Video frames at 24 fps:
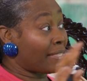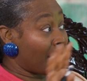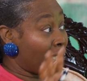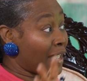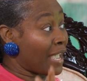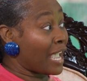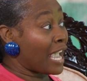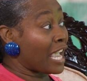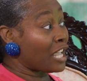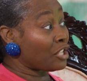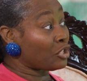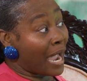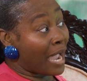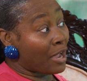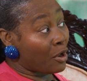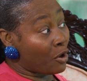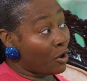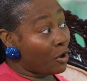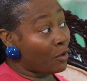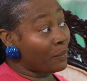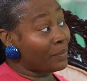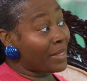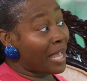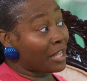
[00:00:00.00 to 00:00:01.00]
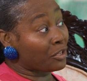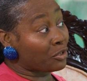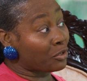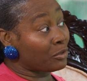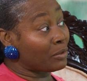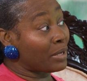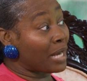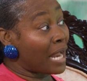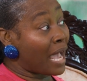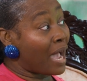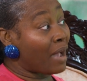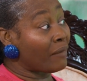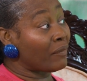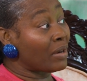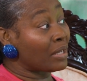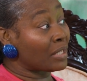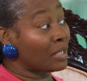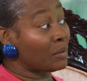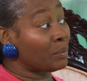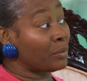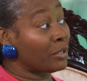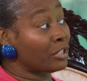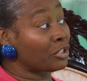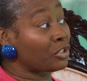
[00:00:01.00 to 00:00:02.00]
the end, I hope that you will have
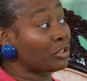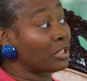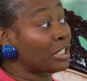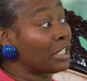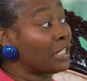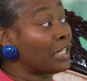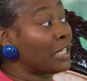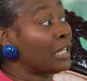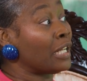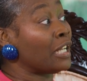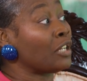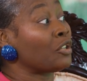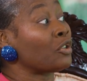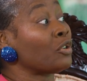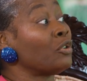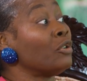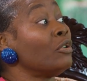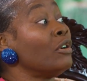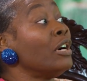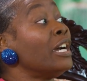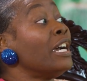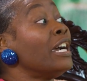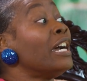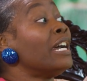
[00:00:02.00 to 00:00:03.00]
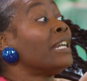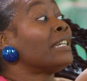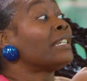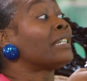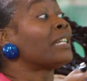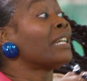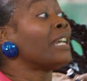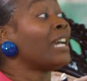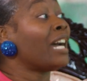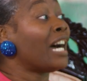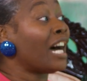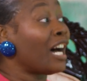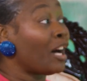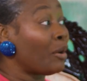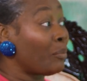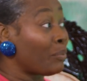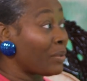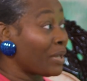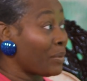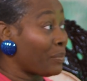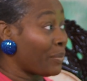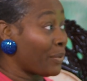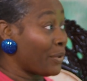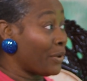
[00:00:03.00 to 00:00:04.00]
an opportunity to tell
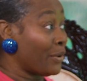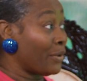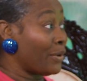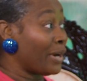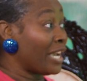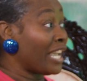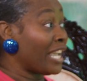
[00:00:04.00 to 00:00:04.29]
people